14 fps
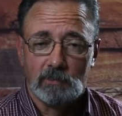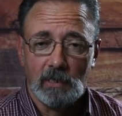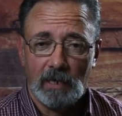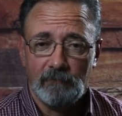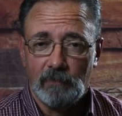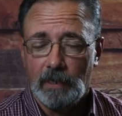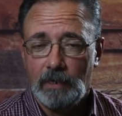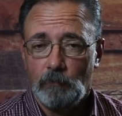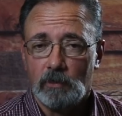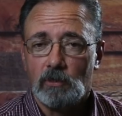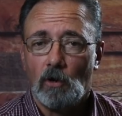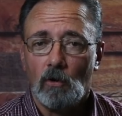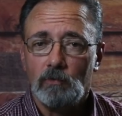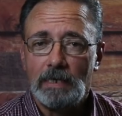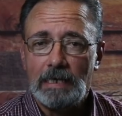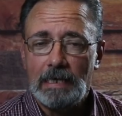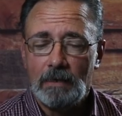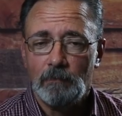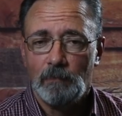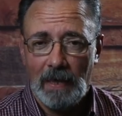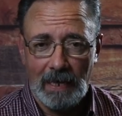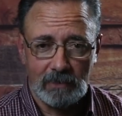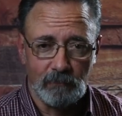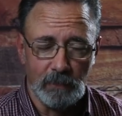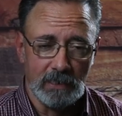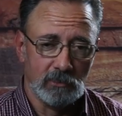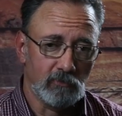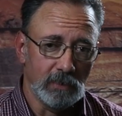Scott Velain with Holy Impact
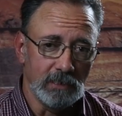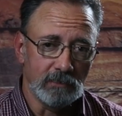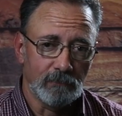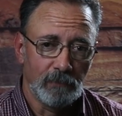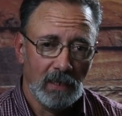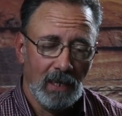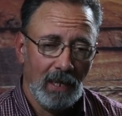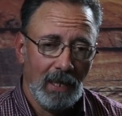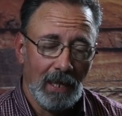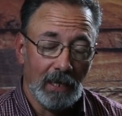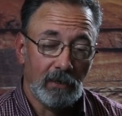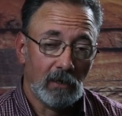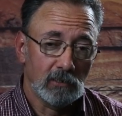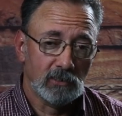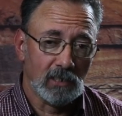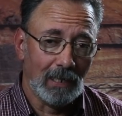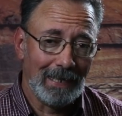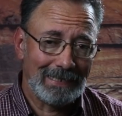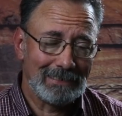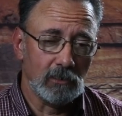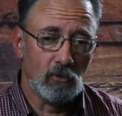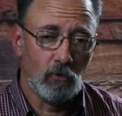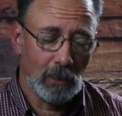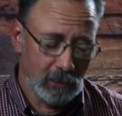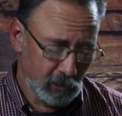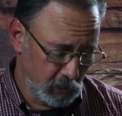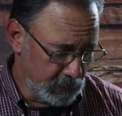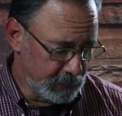Ministries, and our selected
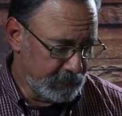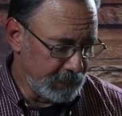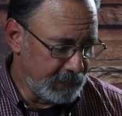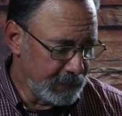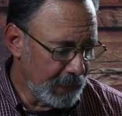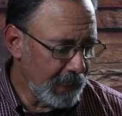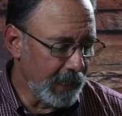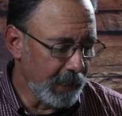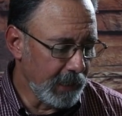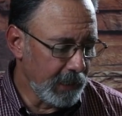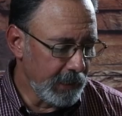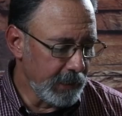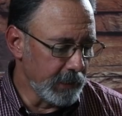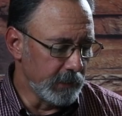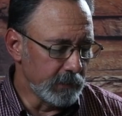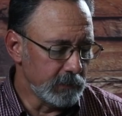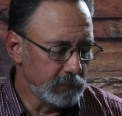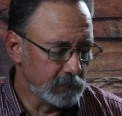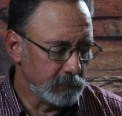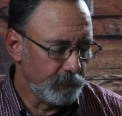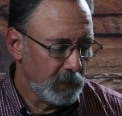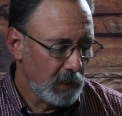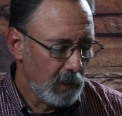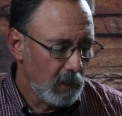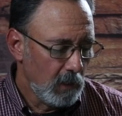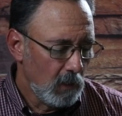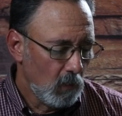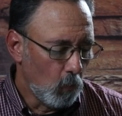question today is,
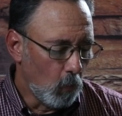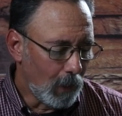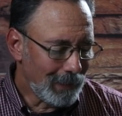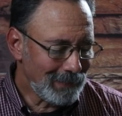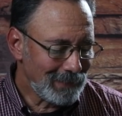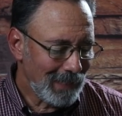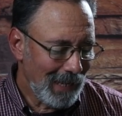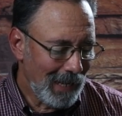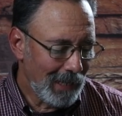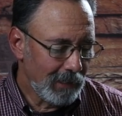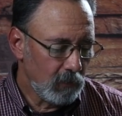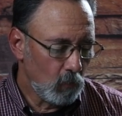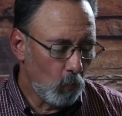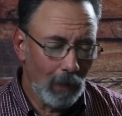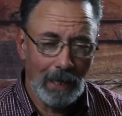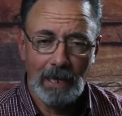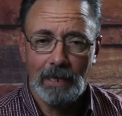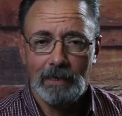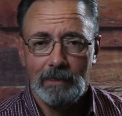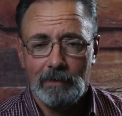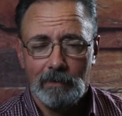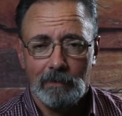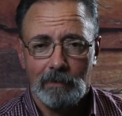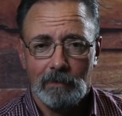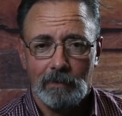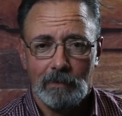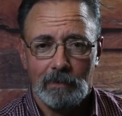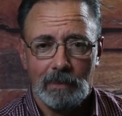what and when
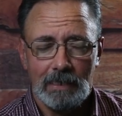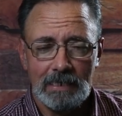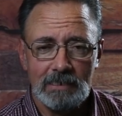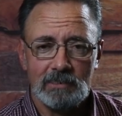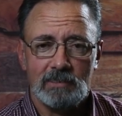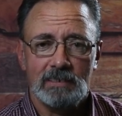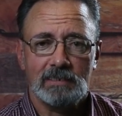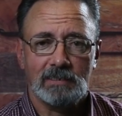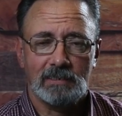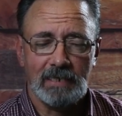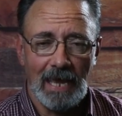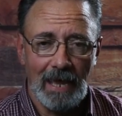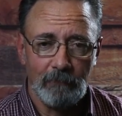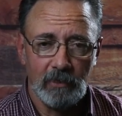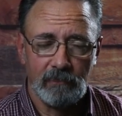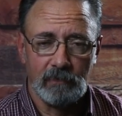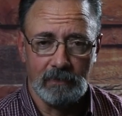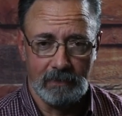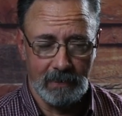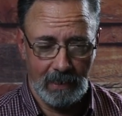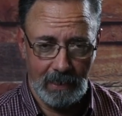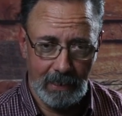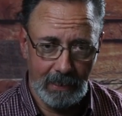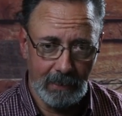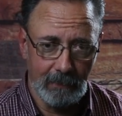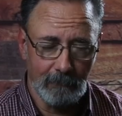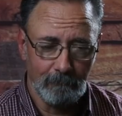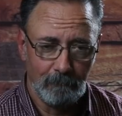is the Sabbath
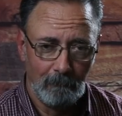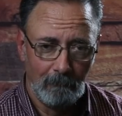day?